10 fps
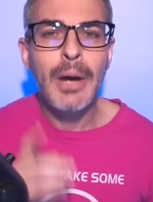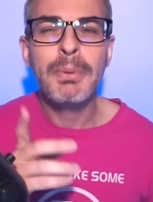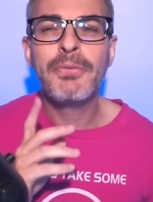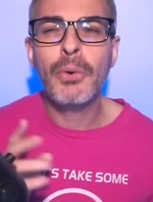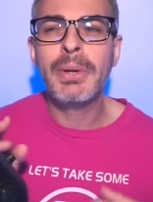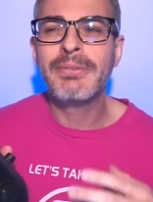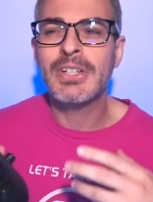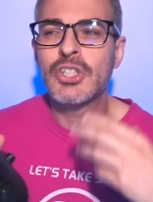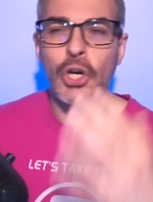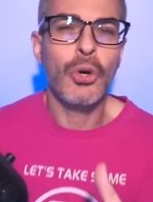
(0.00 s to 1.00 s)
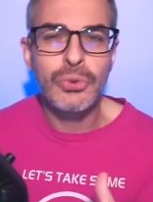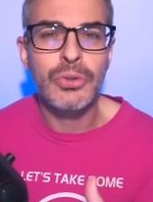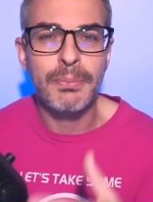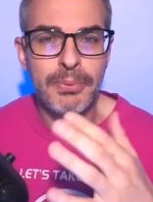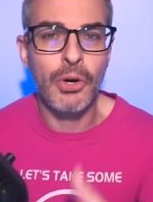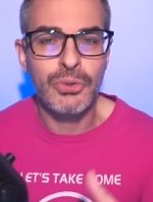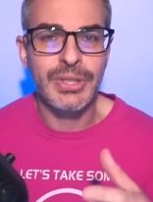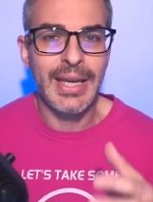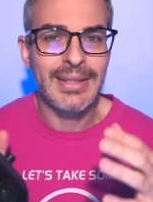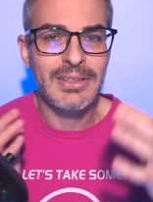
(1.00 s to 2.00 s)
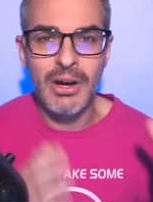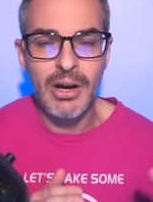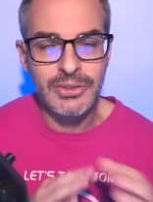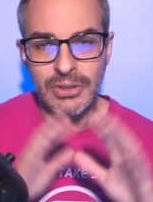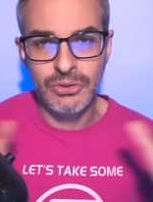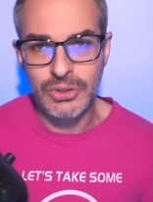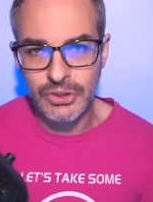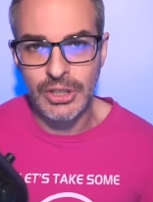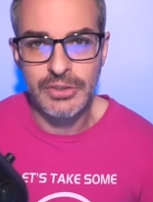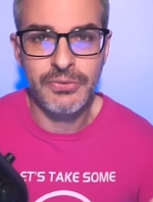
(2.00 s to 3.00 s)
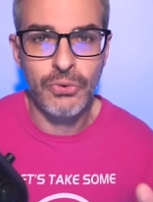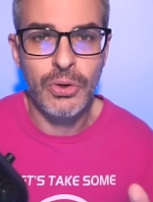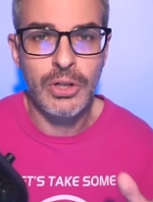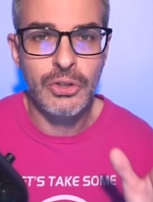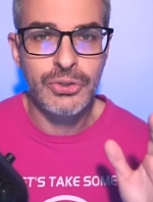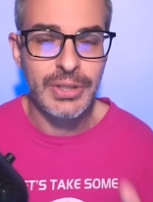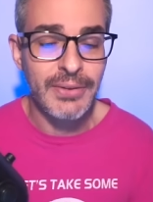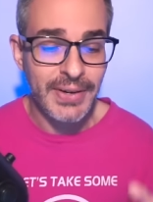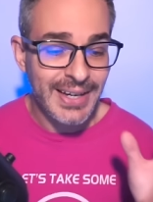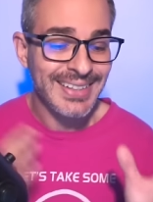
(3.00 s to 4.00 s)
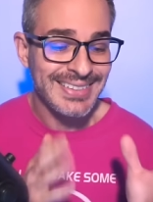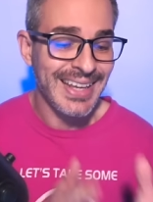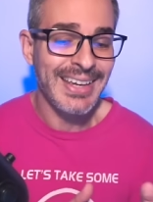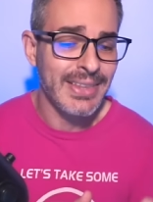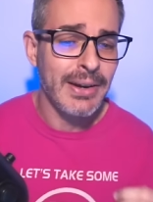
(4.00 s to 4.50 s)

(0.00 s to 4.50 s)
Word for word: Now, before we even go to the pros and cons and you can judge for yourself, I gotta say